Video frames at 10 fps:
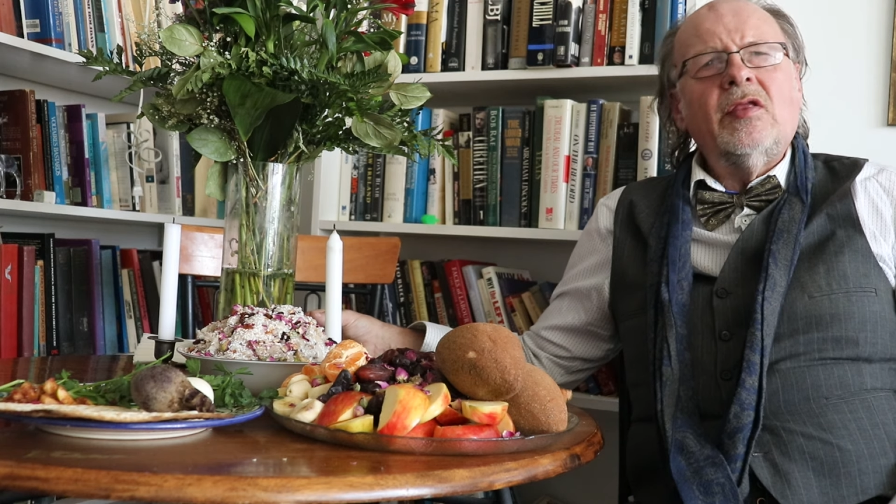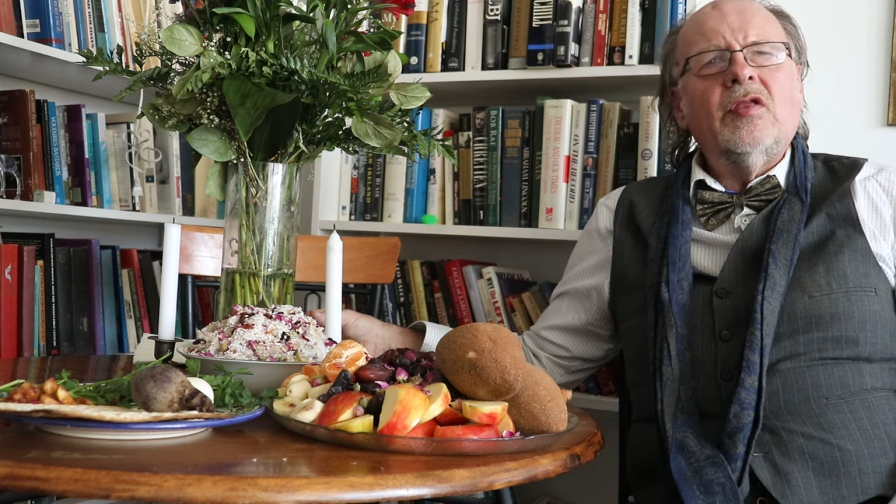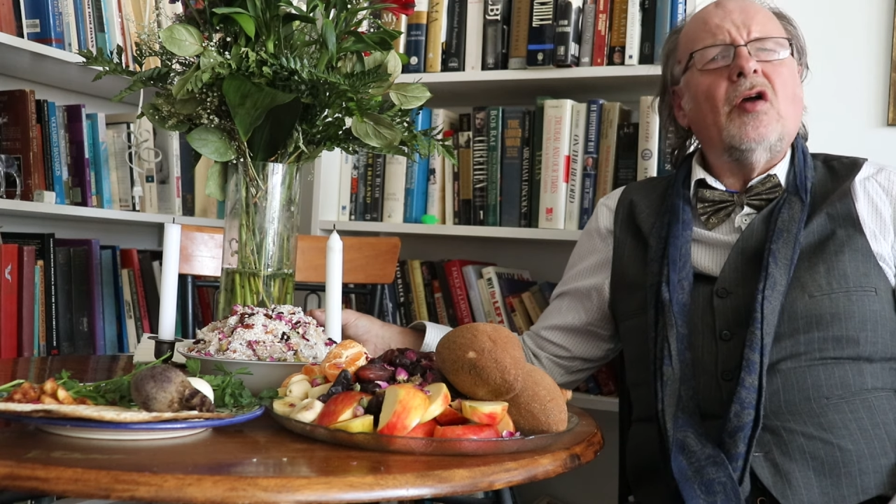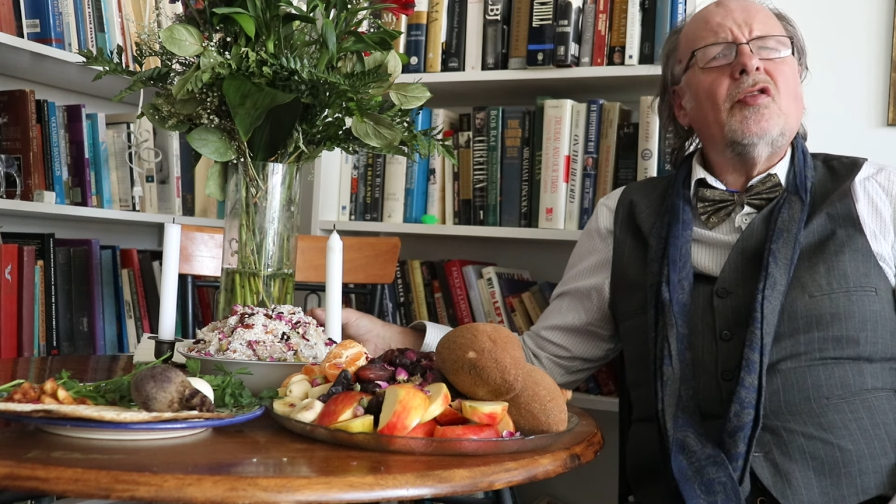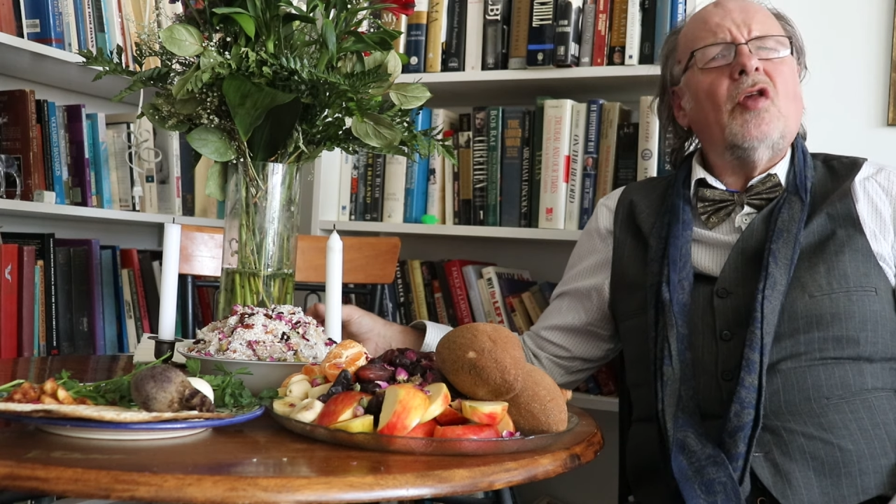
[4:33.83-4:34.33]

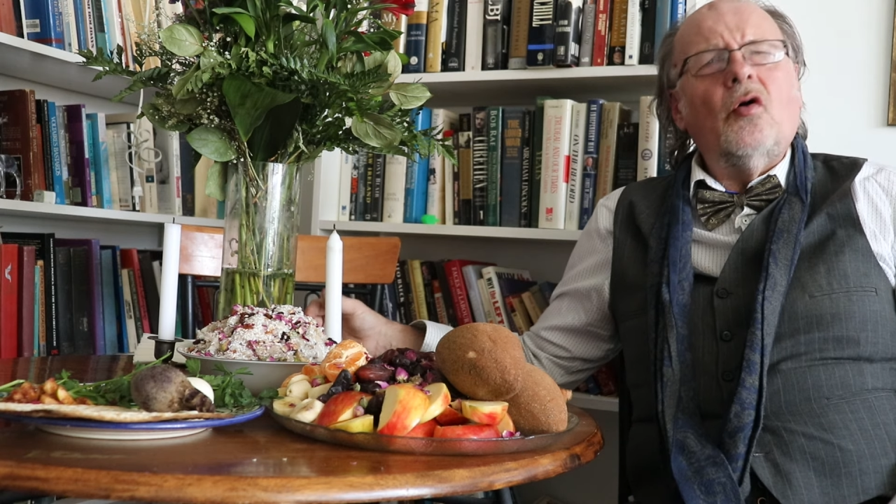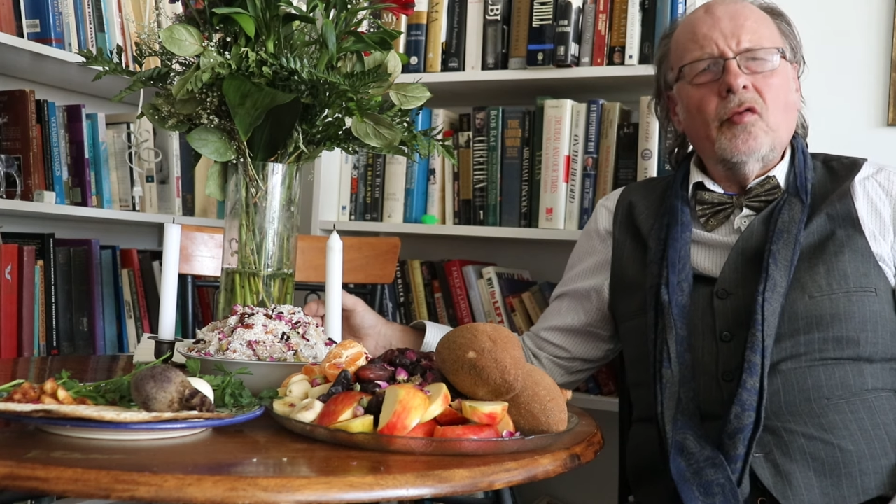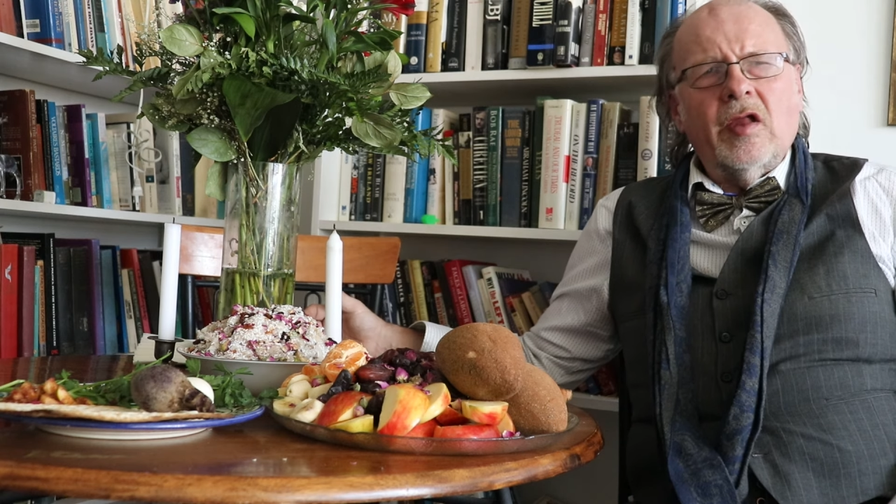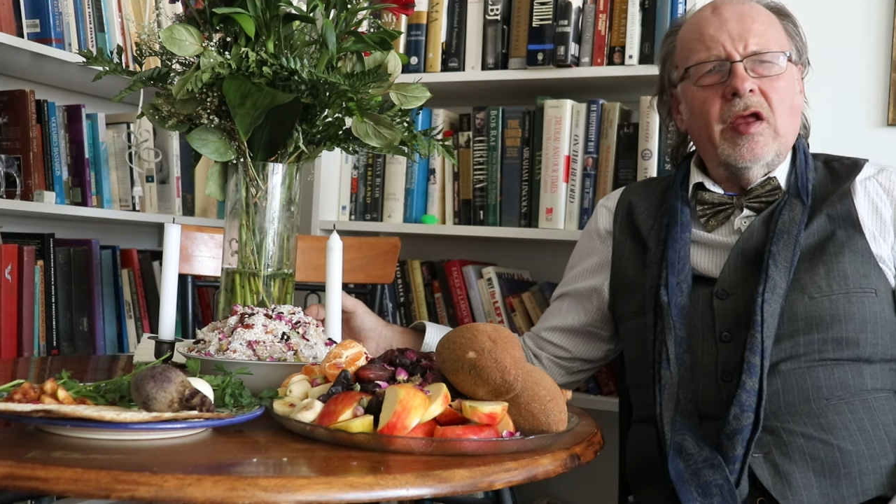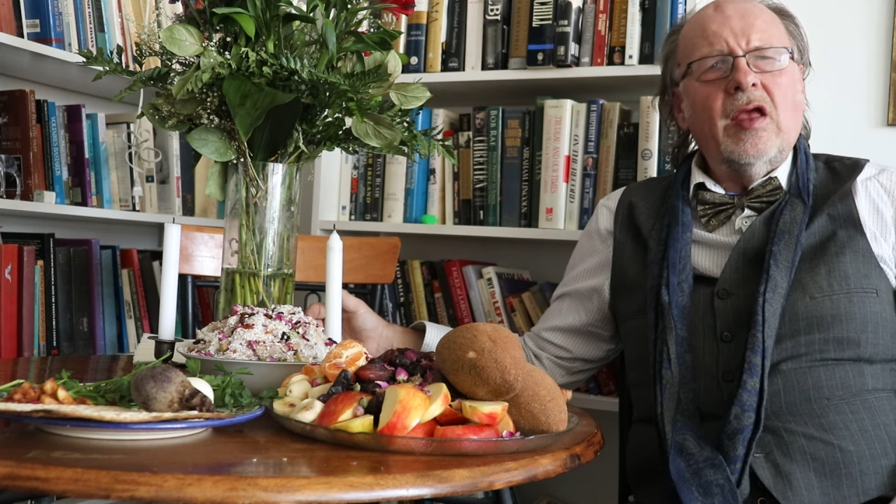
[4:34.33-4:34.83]
Not
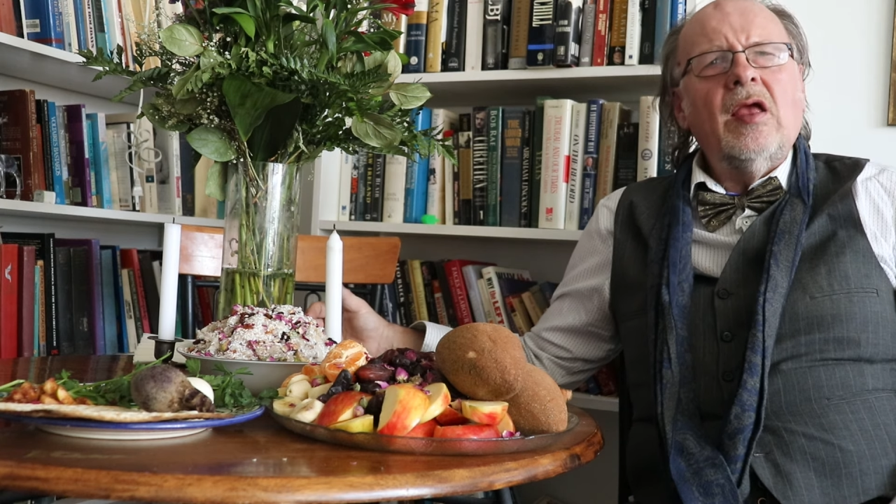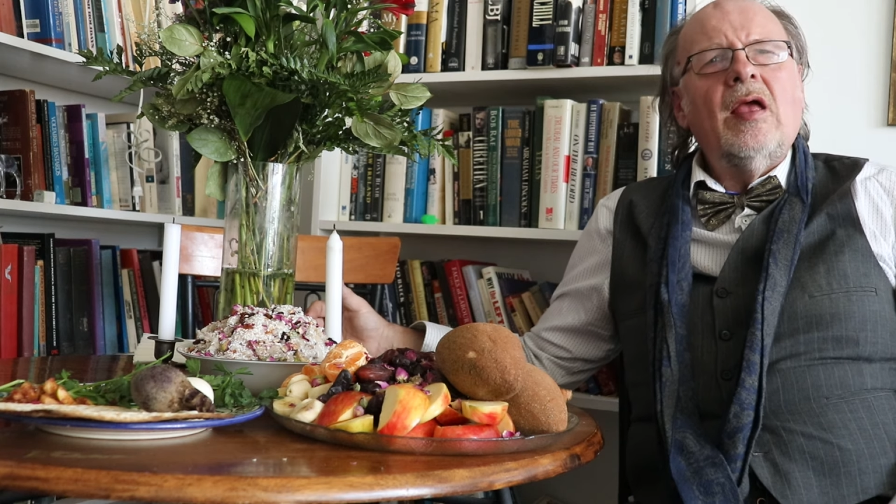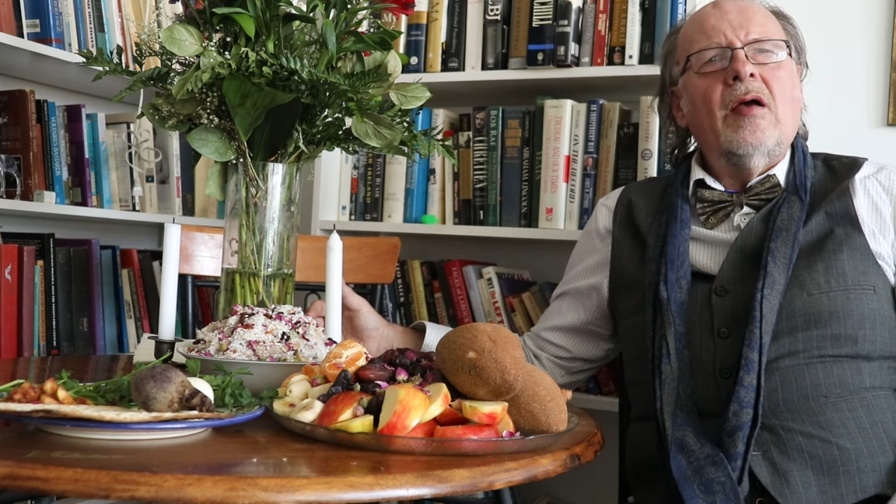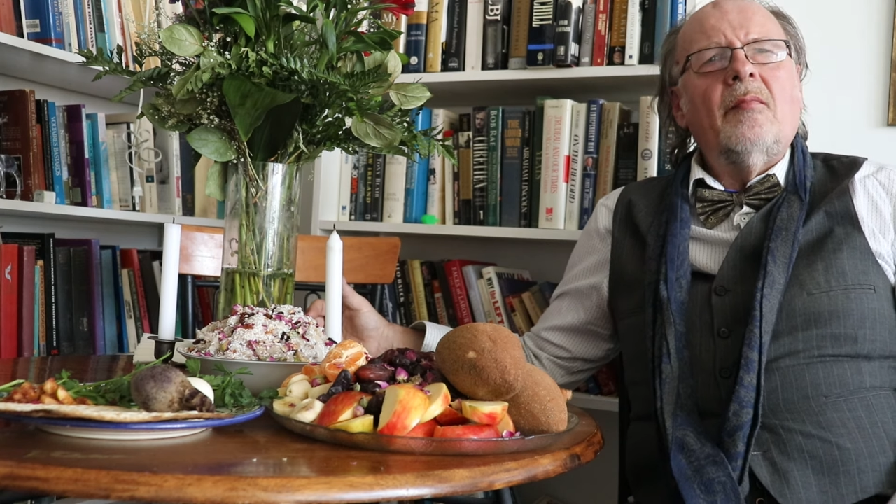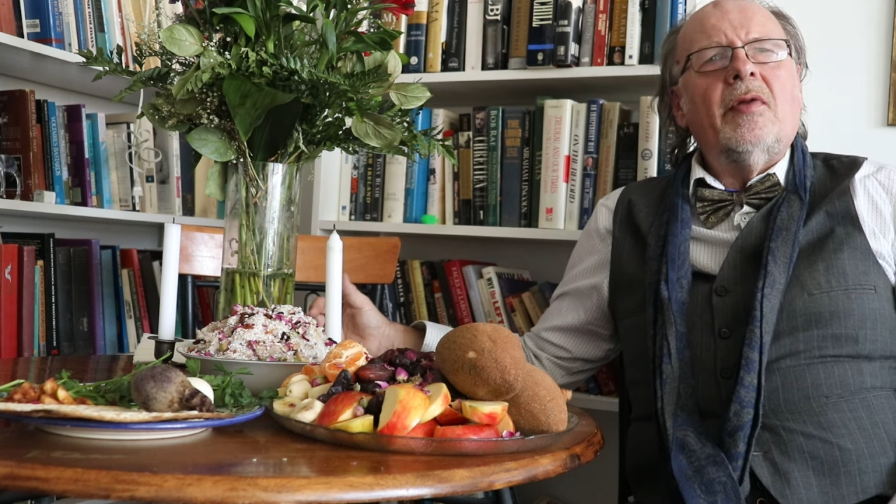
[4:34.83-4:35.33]
totally,
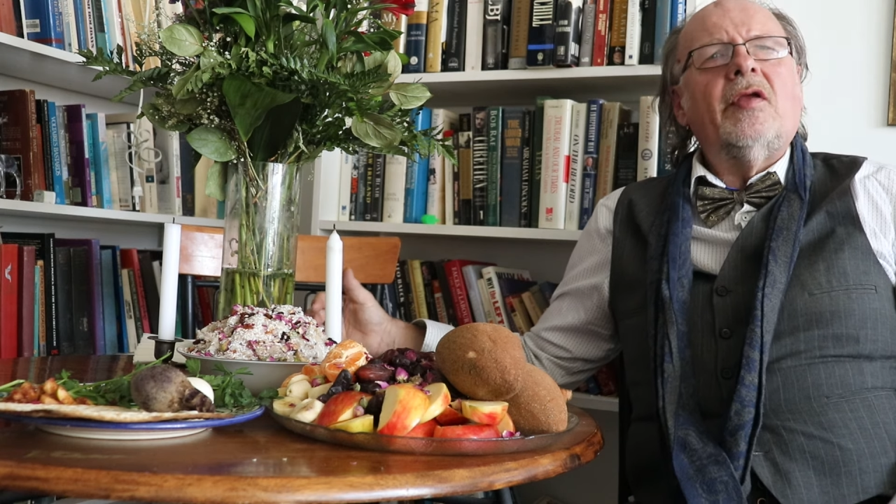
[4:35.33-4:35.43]
but